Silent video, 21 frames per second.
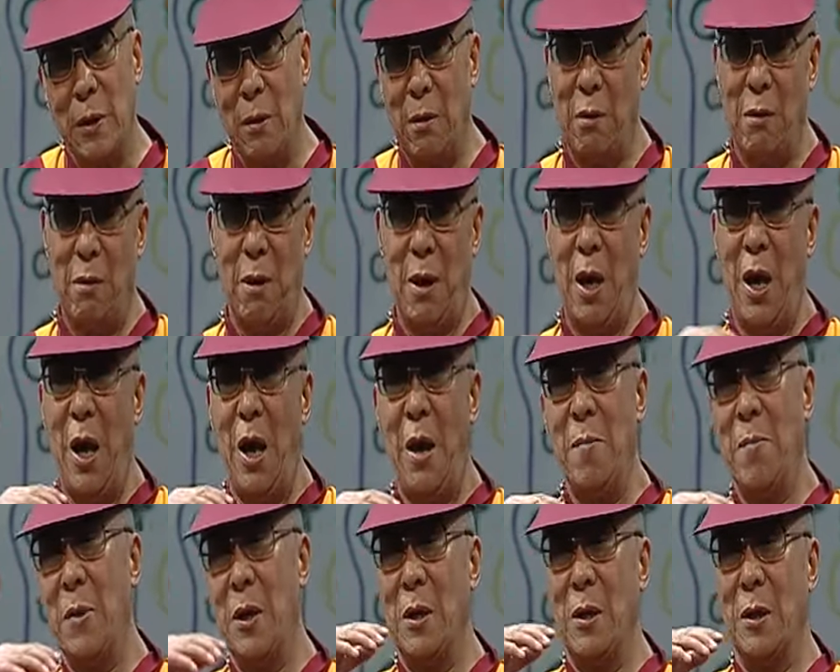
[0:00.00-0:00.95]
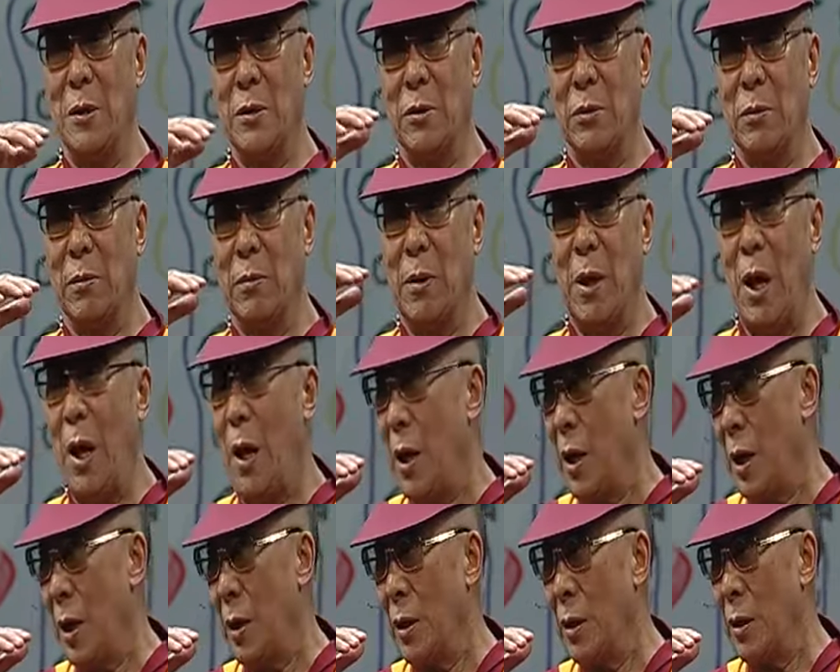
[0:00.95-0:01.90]
oh, I am a little sort of
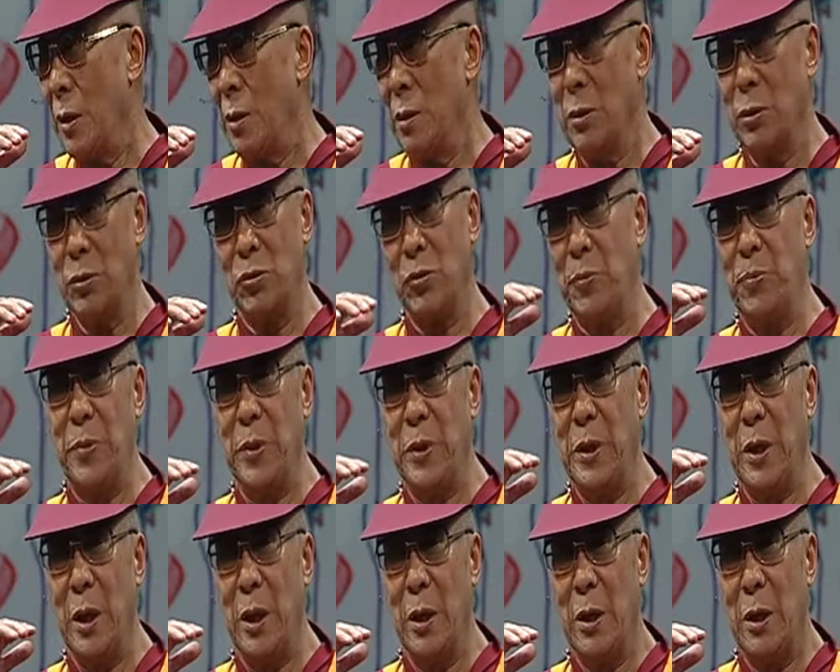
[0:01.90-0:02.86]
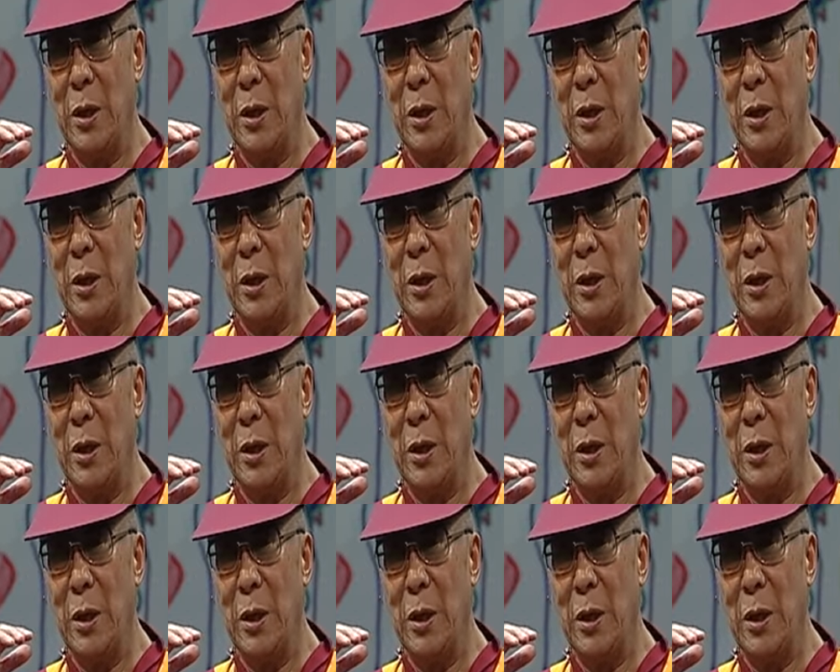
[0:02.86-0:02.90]
higher or superior,